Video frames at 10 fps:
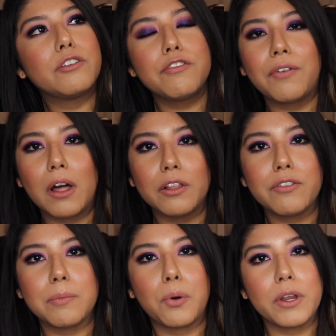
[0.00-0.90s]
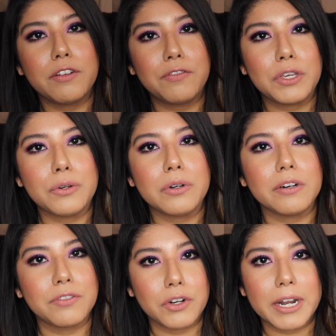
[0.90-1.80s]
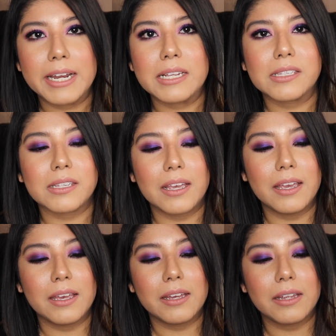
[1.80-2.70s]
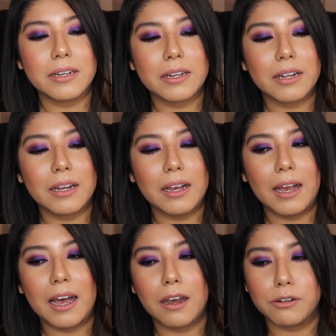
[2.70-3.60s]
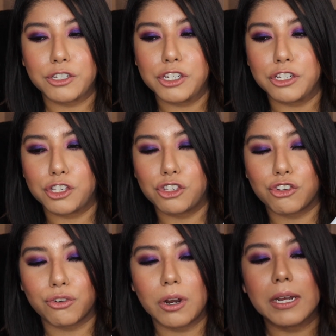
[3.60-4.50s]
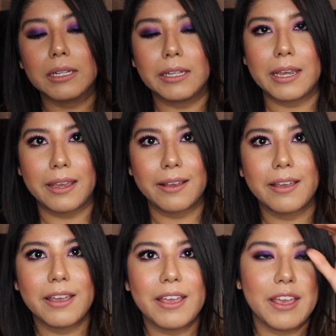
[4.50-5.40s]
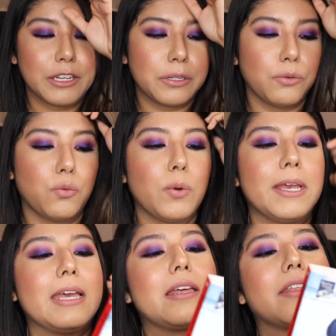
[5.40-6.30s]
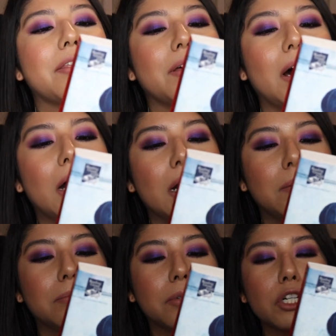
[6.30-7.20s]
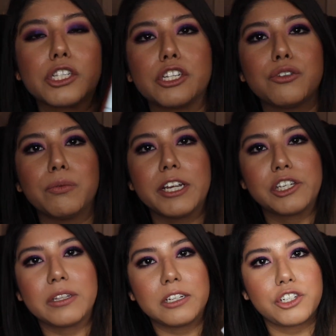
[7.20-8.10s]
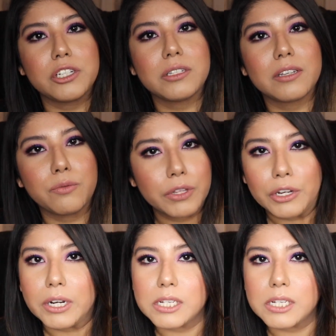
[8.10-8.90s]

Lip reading: You follow the point of view of Grace and how she's struggling with her situation that she's in with her